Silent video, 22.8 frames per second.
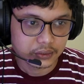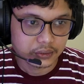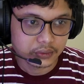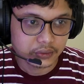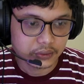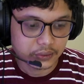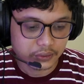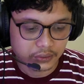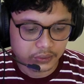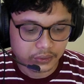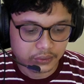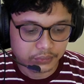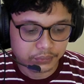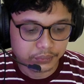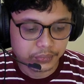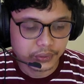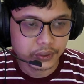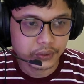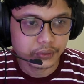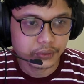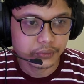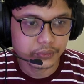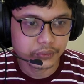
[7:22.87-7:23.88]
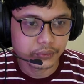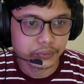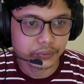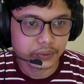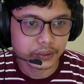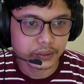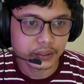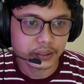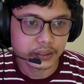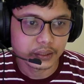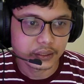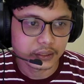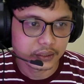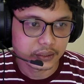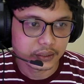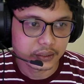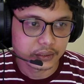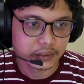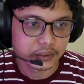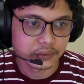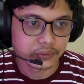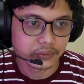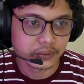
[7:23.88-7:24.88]
gonna be 1,
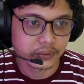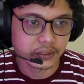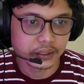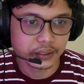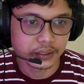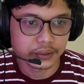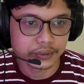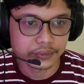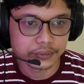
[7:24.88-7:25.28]
right?